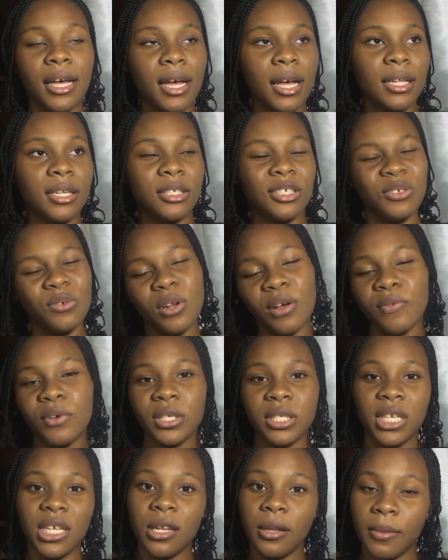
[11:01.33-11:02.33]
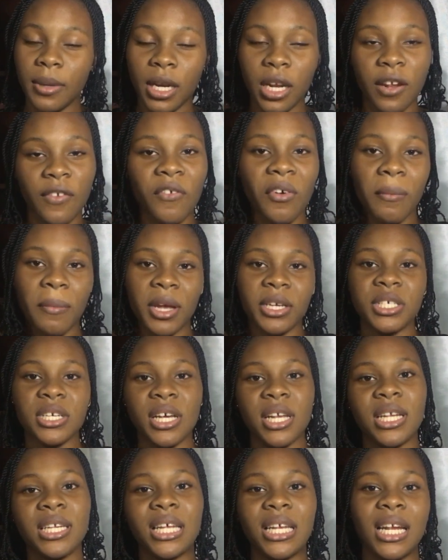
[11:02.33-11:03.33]
And the school just getting the
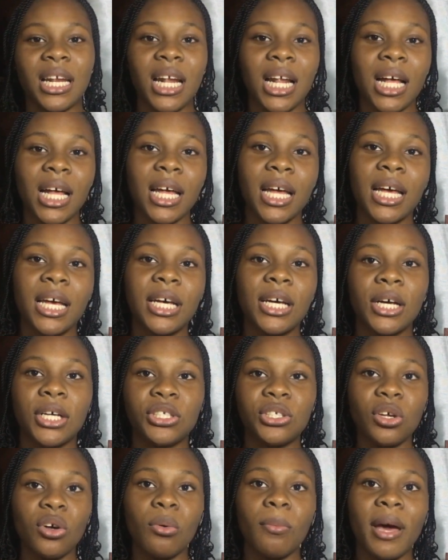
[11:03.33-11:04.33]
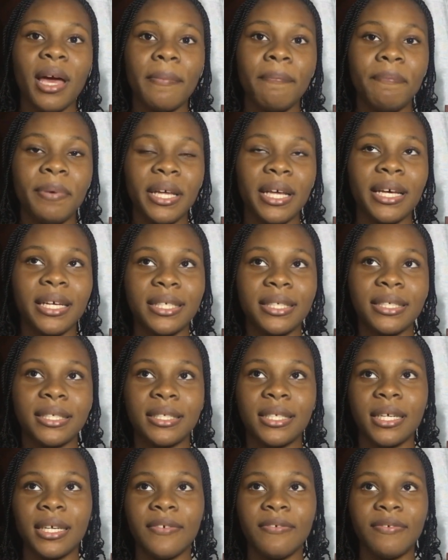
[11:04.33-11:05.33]
information and da. So my
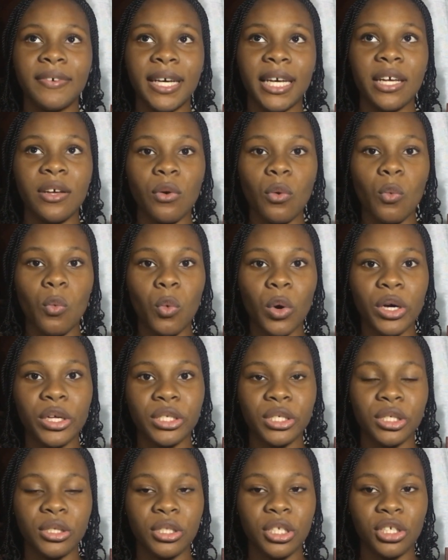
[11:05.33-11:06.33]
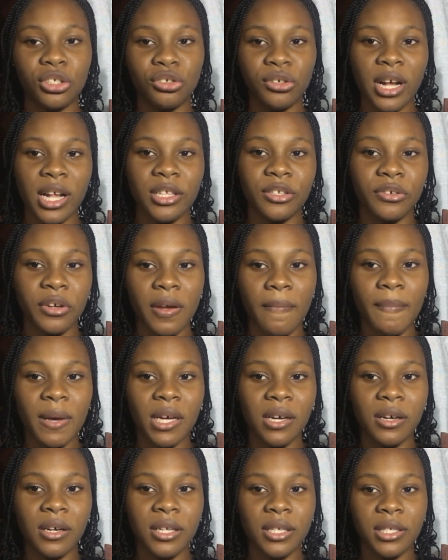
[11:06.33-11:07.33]
biggest fight was the transcript,
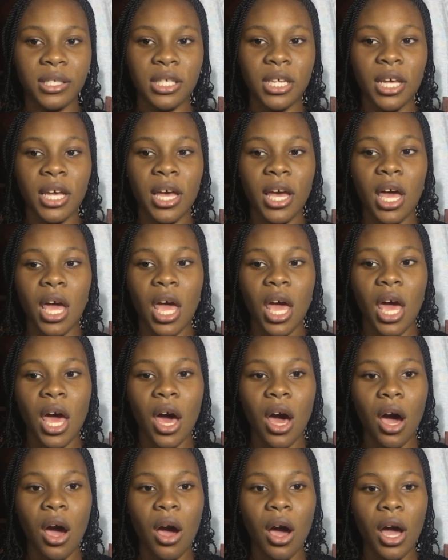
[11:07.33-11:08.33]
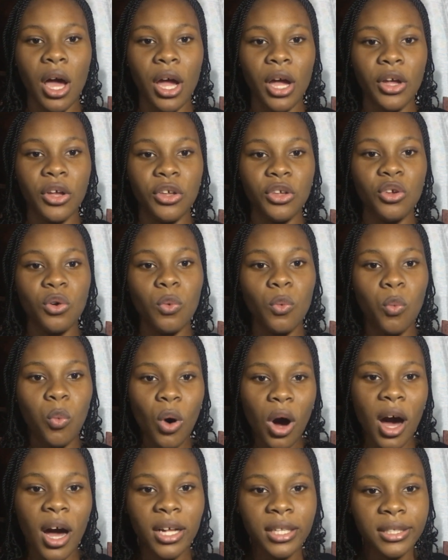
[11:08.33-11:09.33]
because you
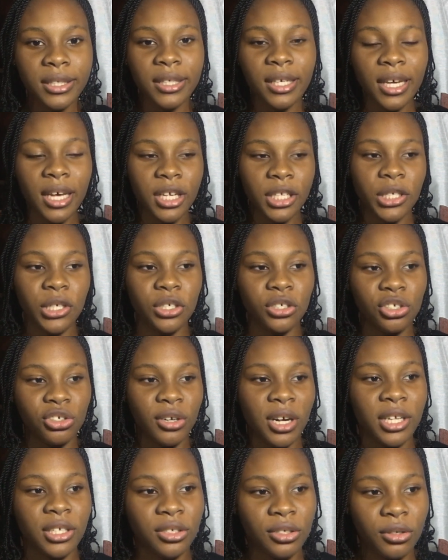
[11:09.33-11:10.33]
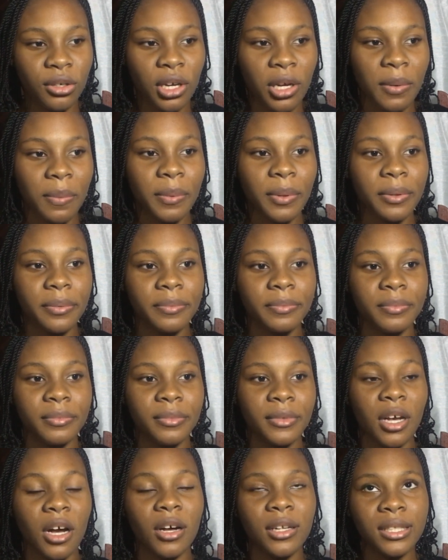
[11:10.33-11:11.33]
want to get your transcript
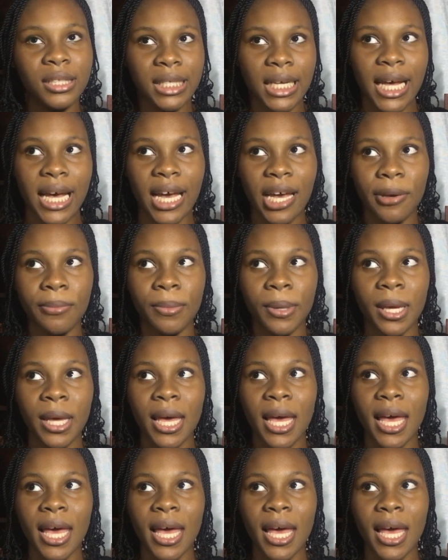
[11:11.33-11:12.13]
on time,